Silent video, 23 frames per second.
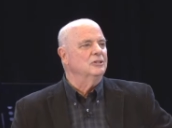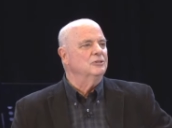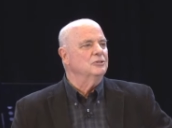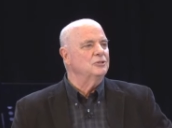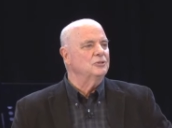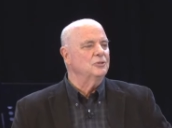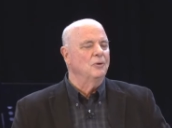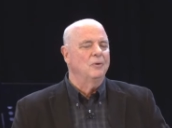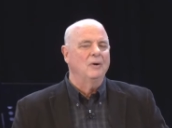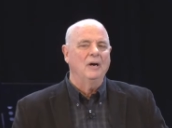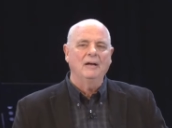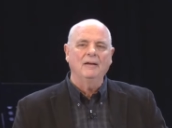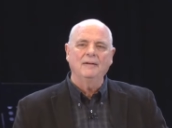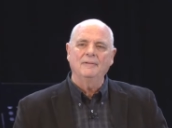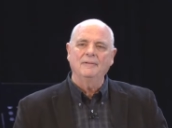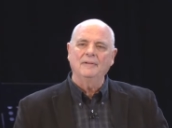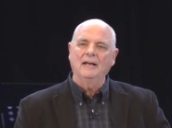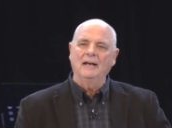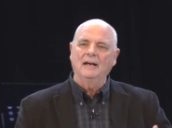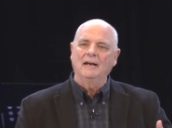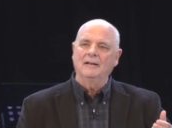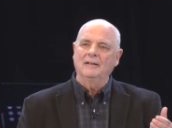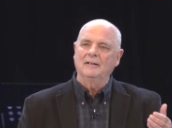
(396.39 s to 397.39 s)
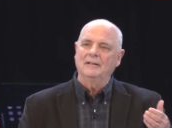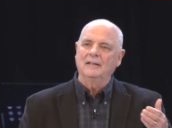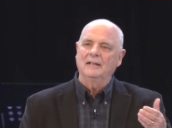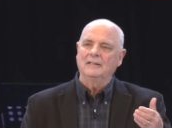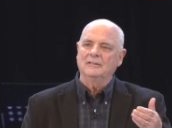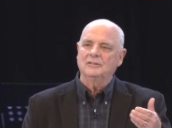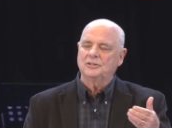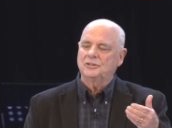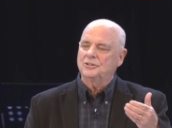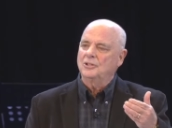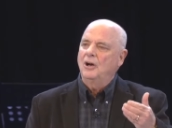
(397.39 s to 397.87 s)
And so I, uh,
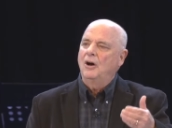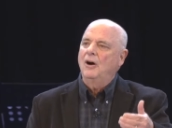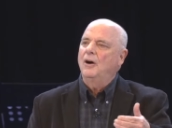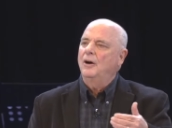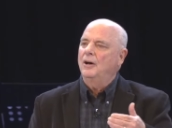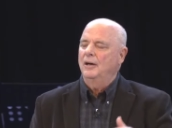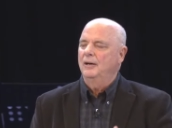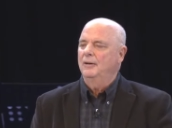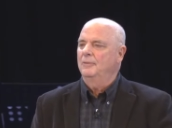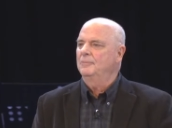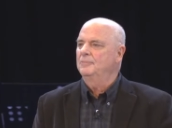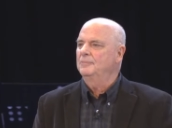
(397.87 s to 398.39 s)
I saw